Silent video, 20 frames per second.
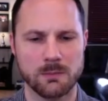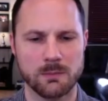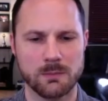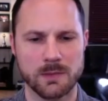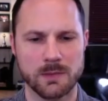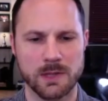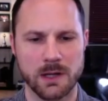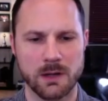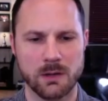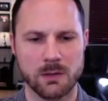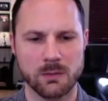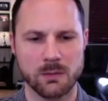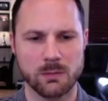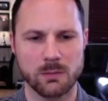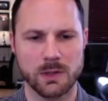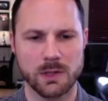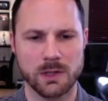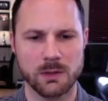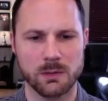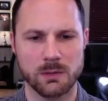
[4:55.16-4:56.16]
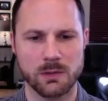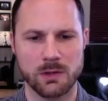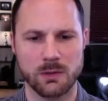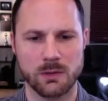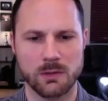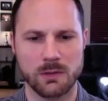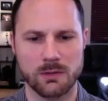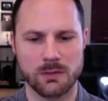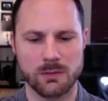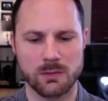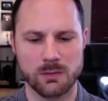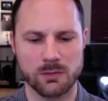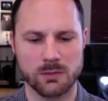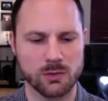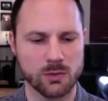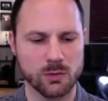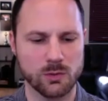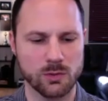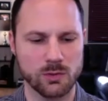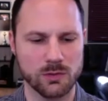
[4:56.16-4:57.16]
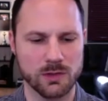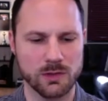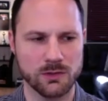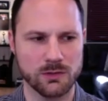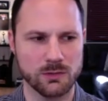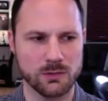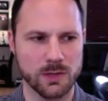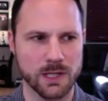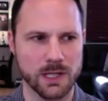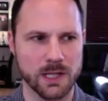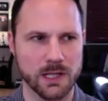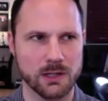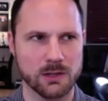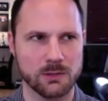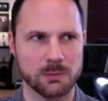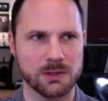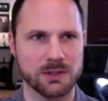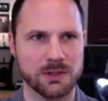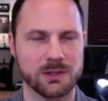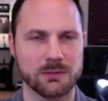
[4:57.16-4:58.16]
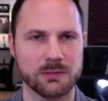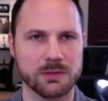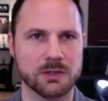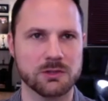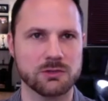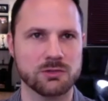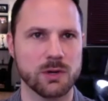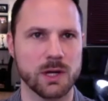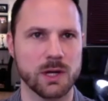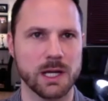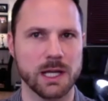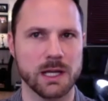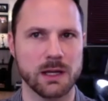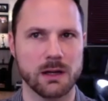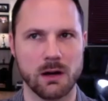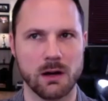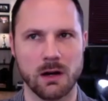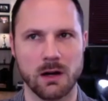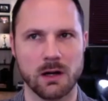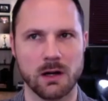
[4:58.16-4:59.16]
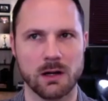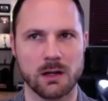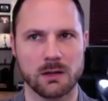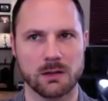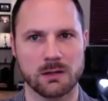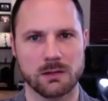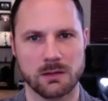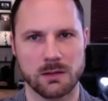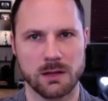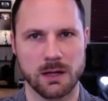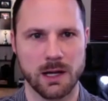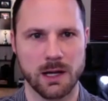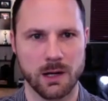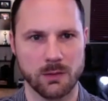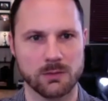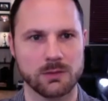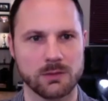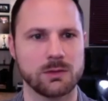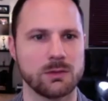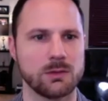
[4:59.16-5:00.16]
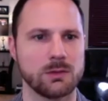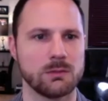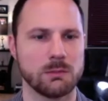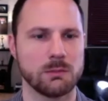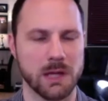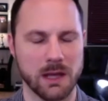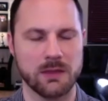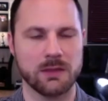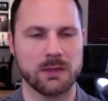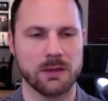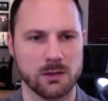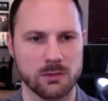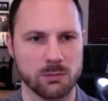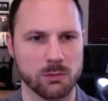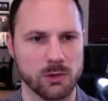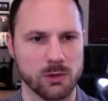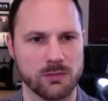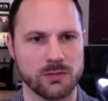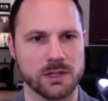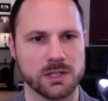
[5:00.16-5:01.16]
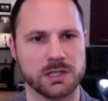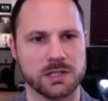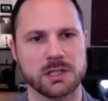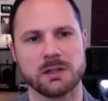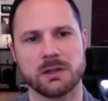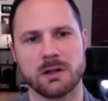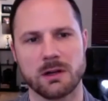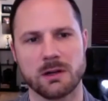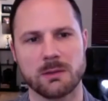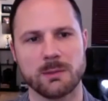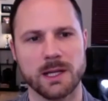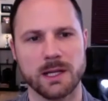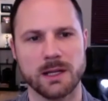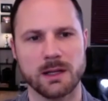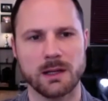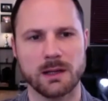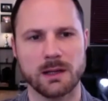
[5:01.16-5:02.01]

Now, when you were going through school, did you get any specific training on how to make things more efficient and automated like